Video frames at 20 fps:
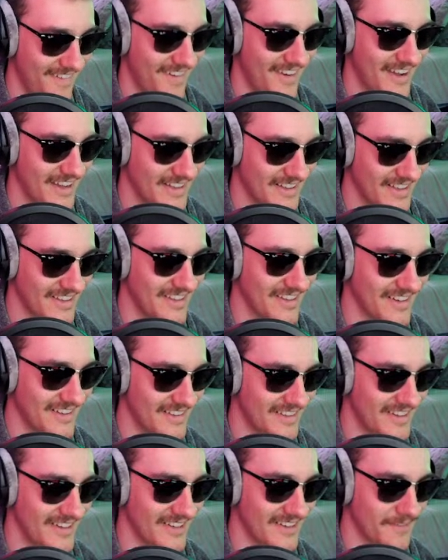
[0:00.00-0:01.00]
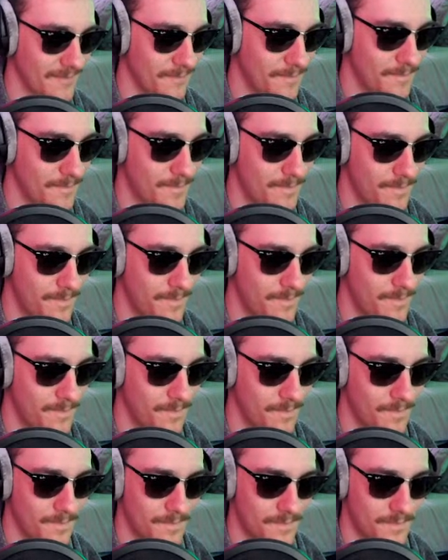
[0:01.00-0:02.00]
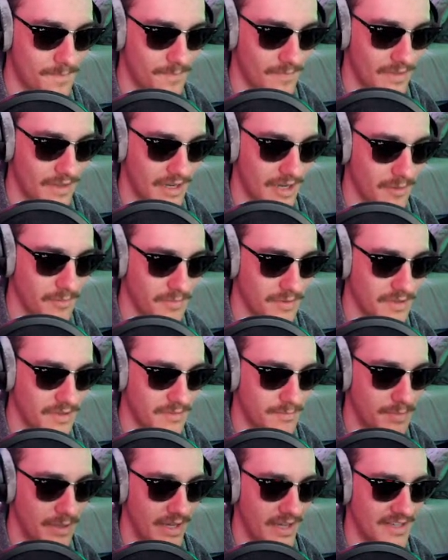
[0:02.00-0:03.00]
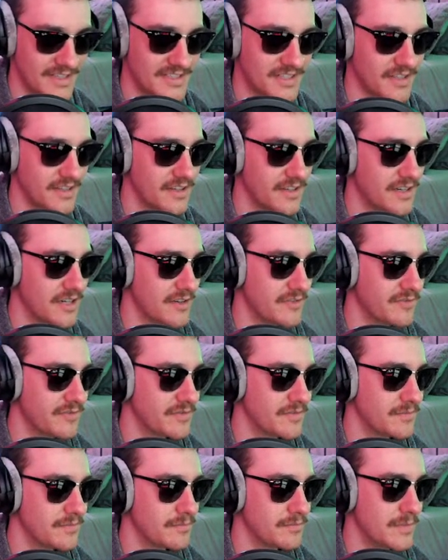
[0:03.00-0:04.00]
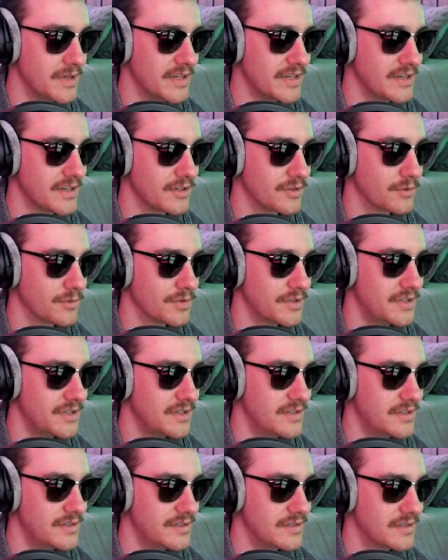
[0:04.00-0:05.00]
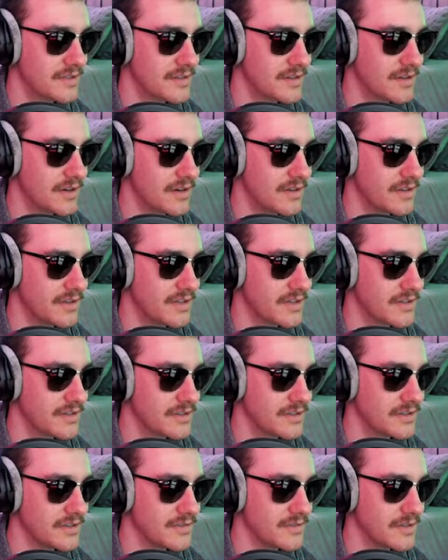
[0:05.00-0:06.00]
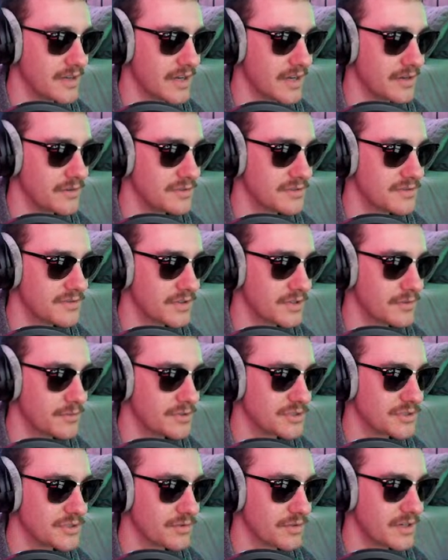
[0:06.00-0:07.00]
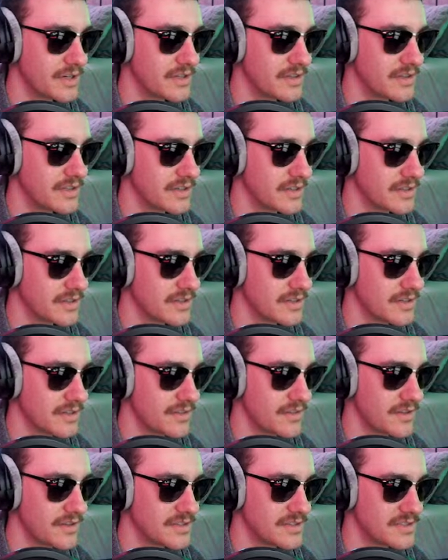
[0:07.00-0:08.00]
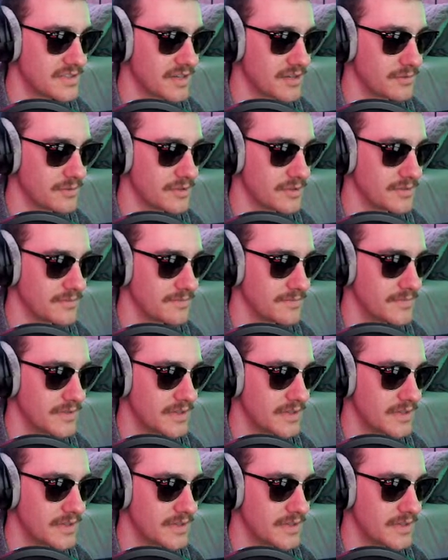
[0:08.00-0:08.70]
I like it a lot. I'm passing it off, making it green, calling it good. I always forget which green I like. I think it's that one.